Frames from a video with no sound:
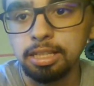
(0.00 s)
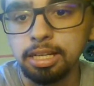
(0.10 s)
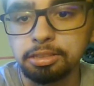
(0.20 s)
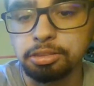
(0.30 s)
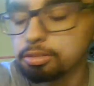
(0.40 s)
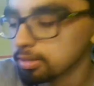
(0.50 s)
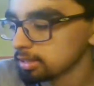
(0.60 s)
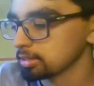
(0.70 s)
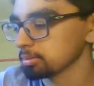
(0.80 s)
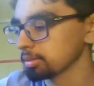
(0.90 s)
I drove it in
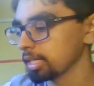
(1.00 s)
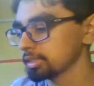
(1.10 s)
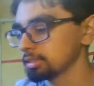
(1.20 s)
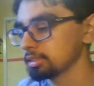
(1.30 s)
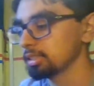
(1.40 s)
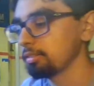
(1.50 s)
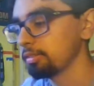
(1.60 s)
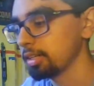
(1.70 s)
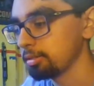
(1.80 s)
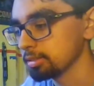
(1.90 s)
some grass and stuff
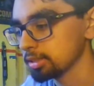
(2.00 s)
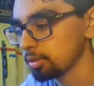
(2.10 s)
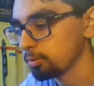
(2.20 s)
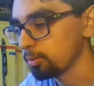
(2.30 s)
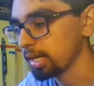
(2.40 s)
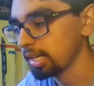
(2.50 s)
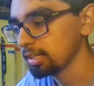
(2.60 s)
and it was all wet.